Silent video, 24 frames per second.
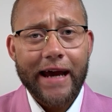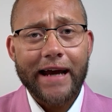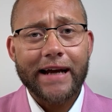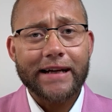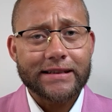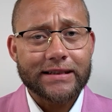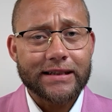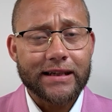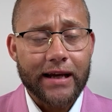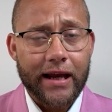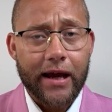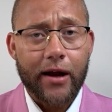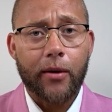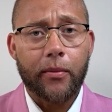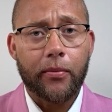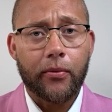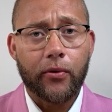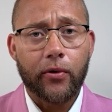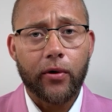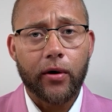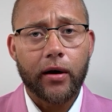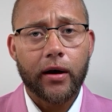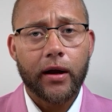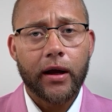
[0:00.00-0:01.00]
has an
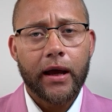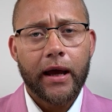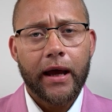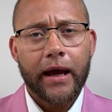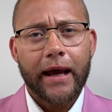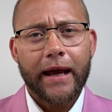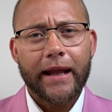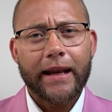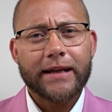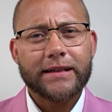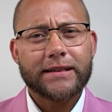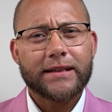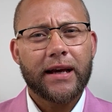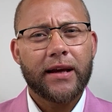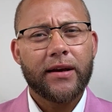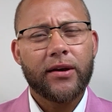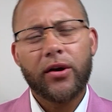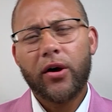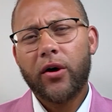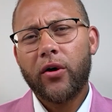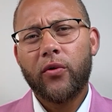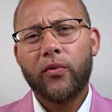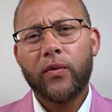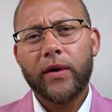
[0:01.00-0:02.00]
airport? And they said,
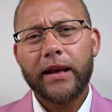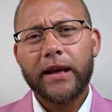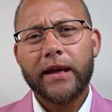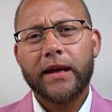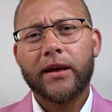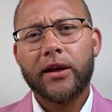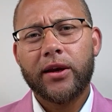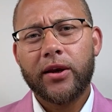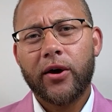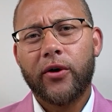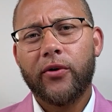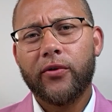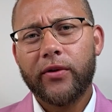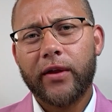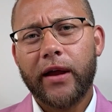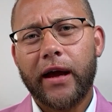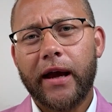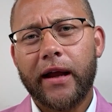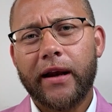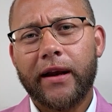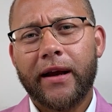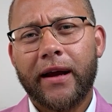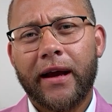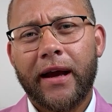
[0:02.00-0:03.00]
no, we didn't know
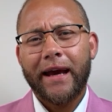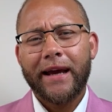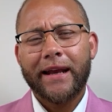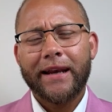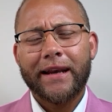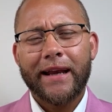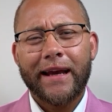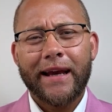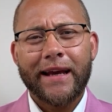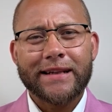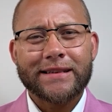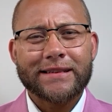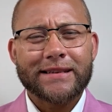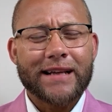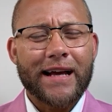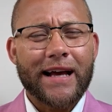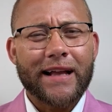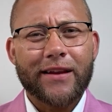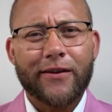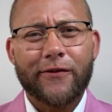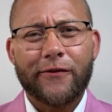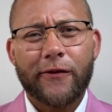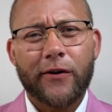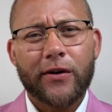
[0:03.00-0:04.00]
that. And it's
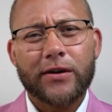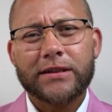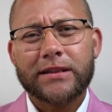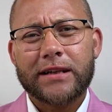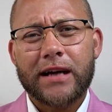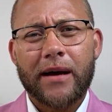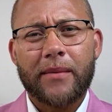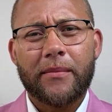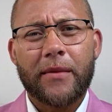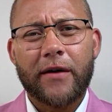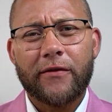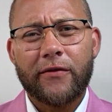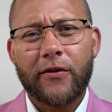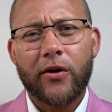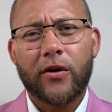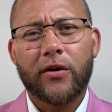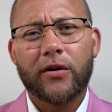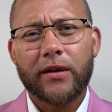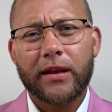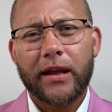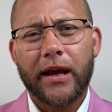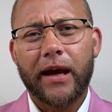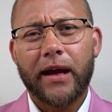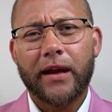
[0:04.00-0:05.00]
not the first time I've
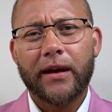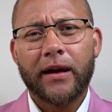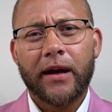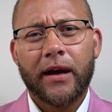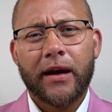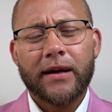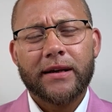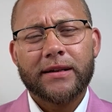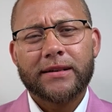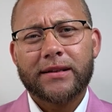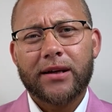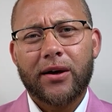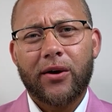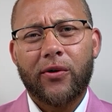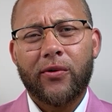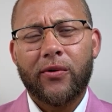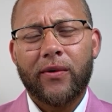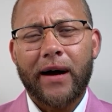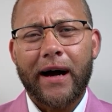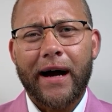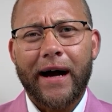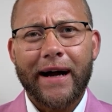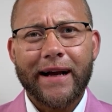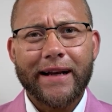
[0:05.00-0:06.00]
heard that.
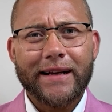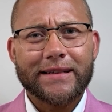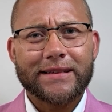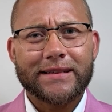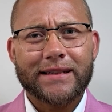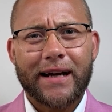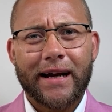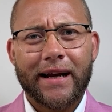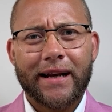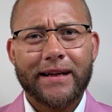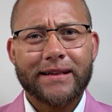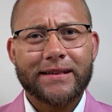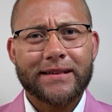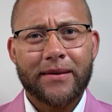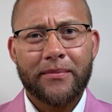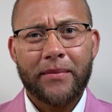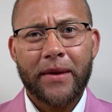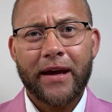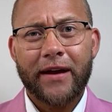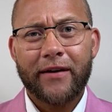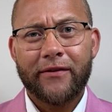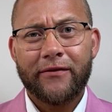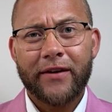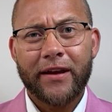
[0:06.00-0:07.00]
So I decided to
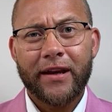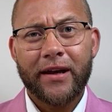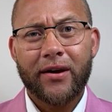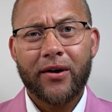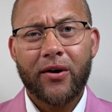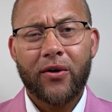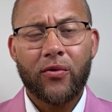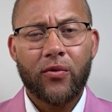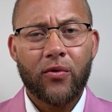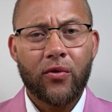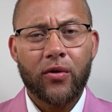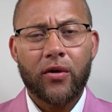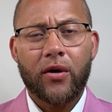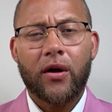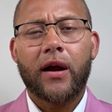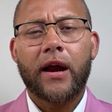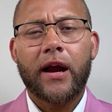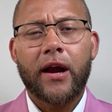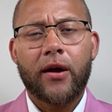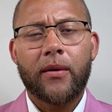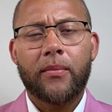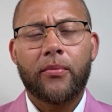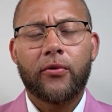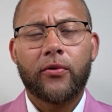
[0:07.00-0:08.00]
make a video on
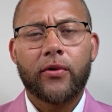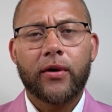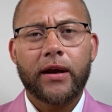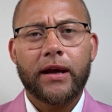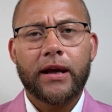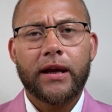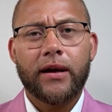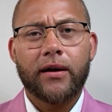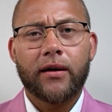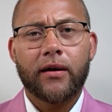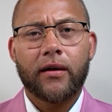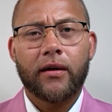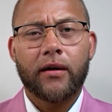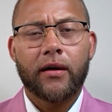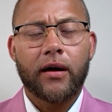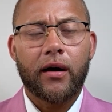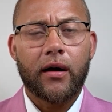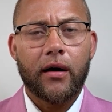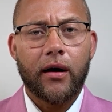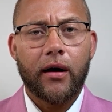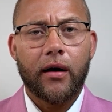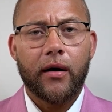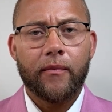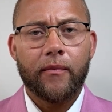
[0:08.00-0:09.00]
our airport here,